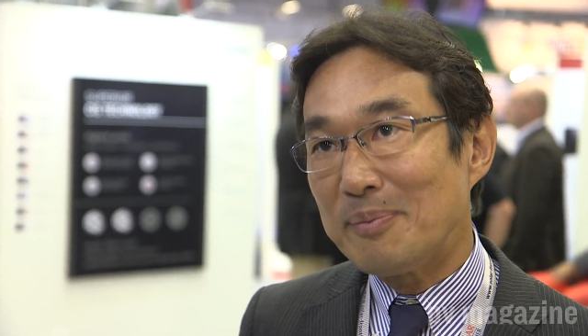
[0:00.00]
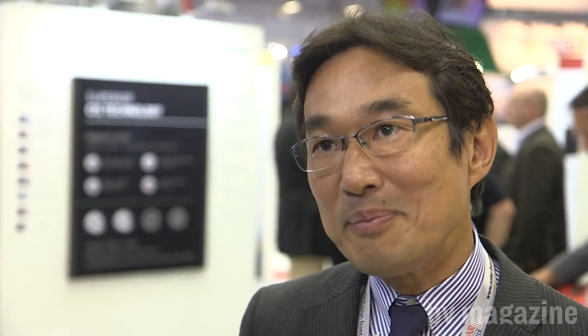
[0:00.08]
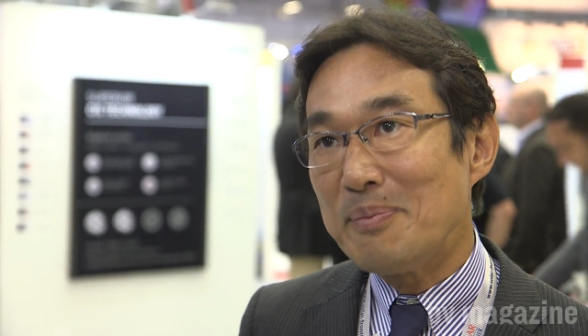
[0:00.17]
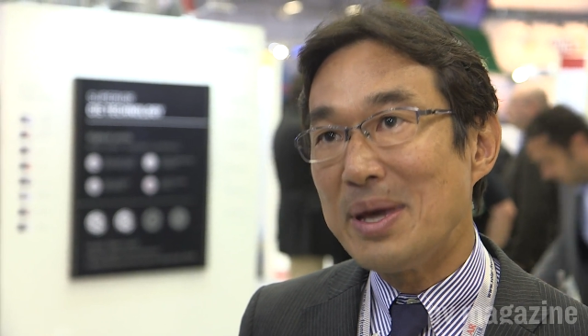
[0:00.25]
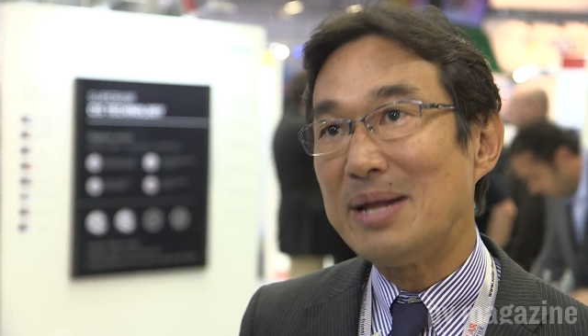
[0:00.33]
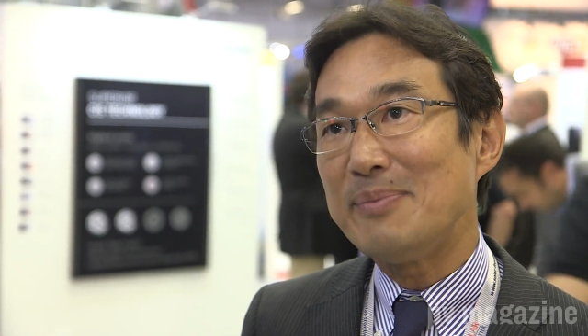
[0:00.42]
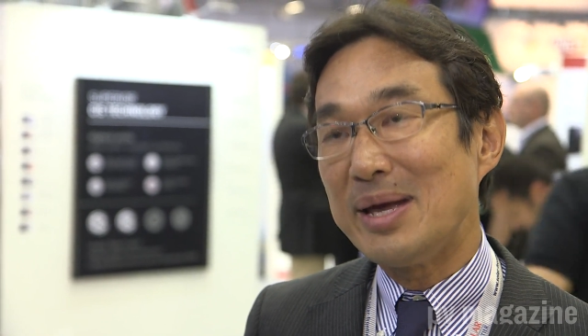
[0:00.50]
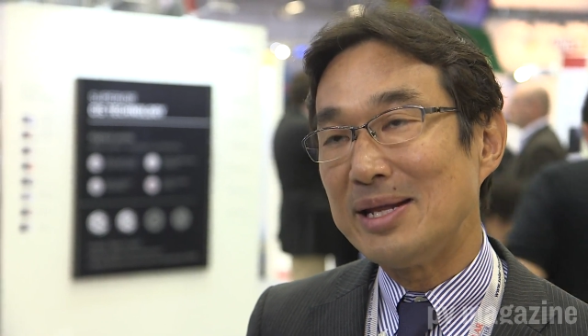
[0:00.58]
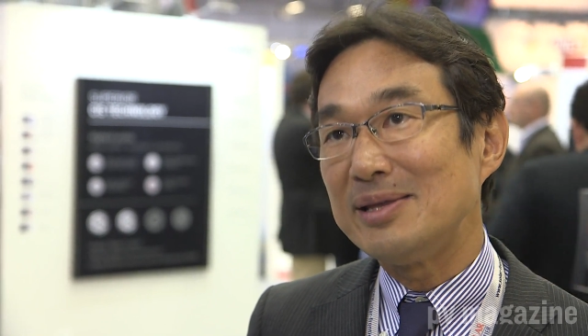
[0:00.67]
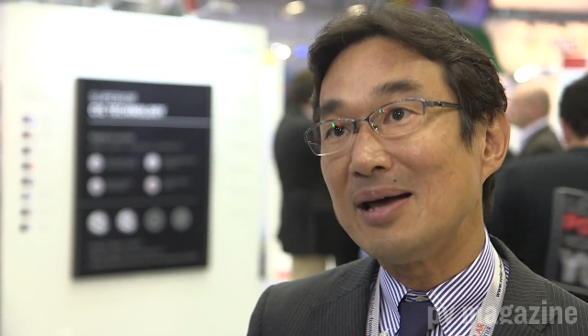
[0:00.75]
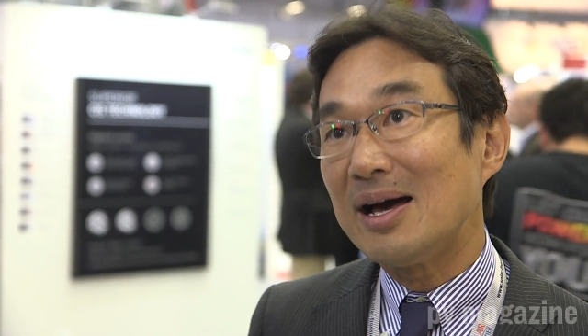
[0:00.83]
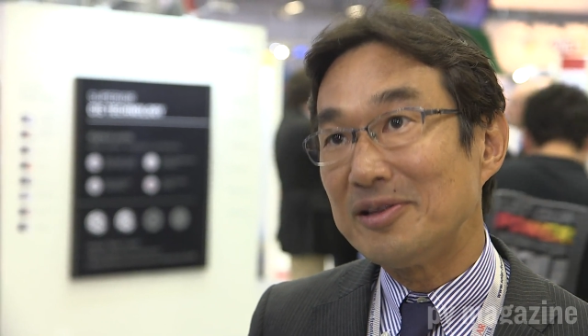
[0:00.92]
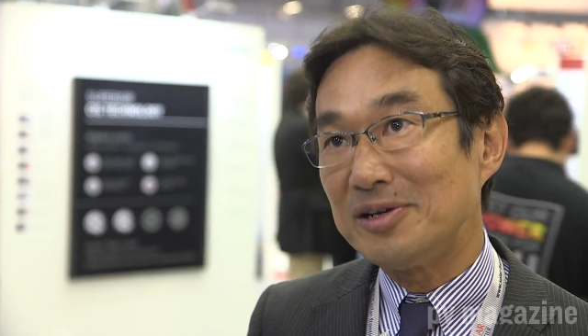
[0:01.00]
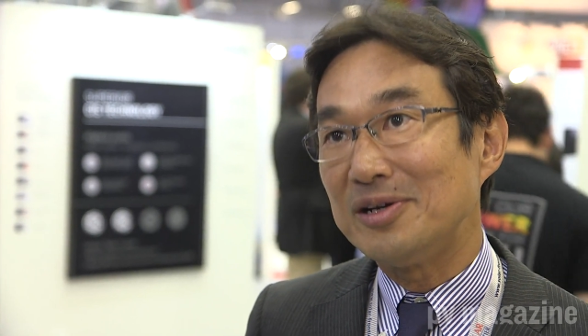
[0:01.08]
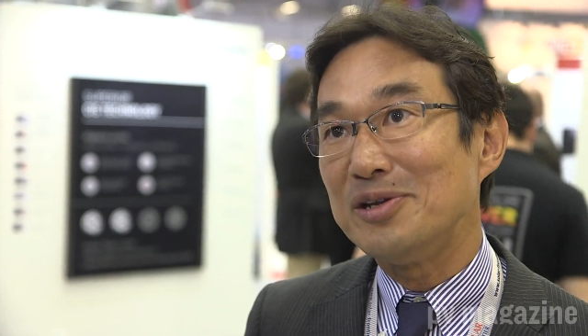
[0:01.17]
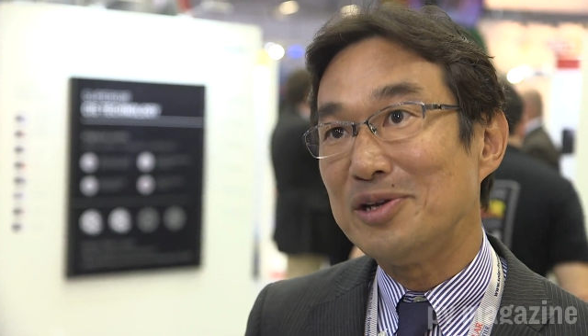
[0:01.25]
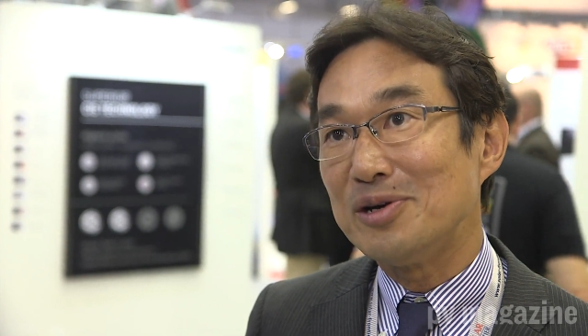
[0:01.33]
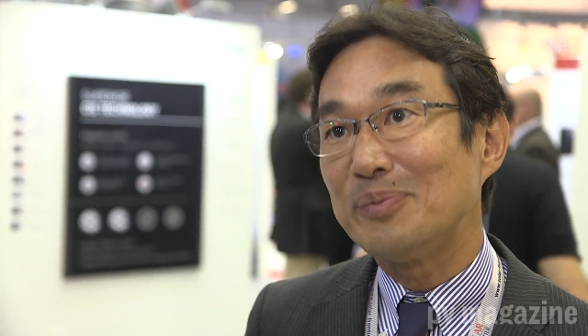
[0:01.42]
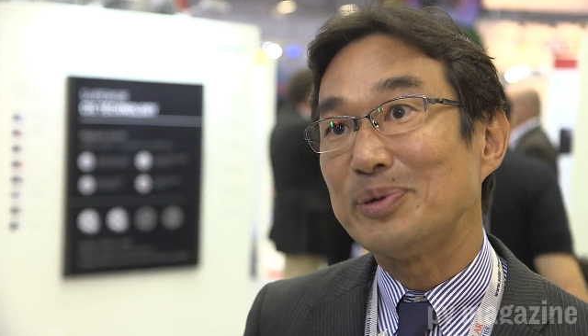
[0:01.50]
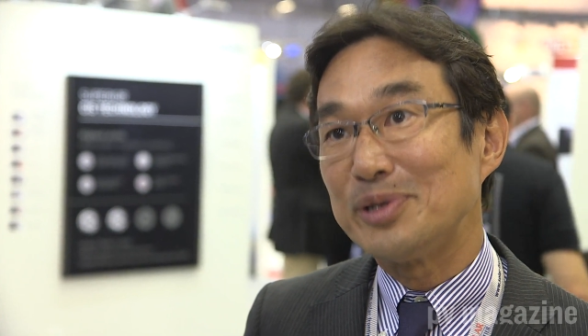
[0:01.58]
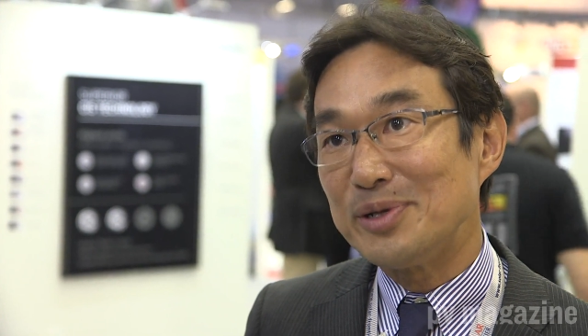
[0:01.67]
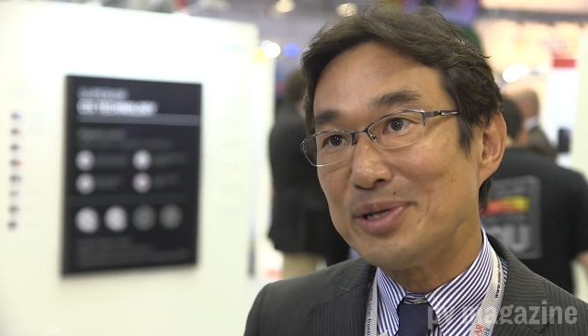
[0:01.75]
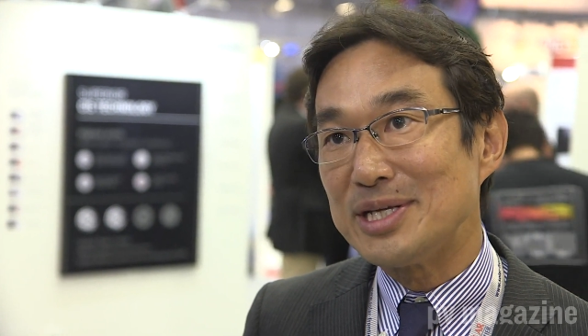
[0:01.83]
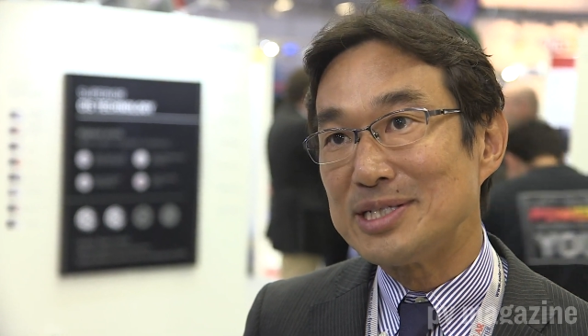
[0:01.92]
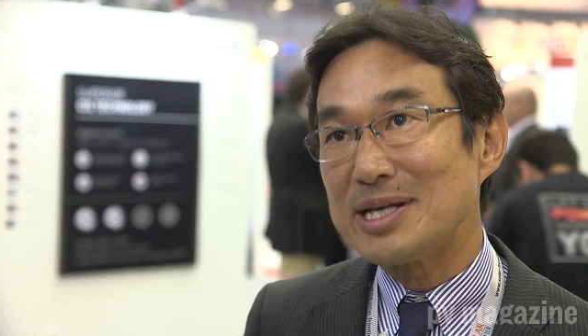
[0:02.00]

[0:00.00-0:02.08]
many, many other new opportunities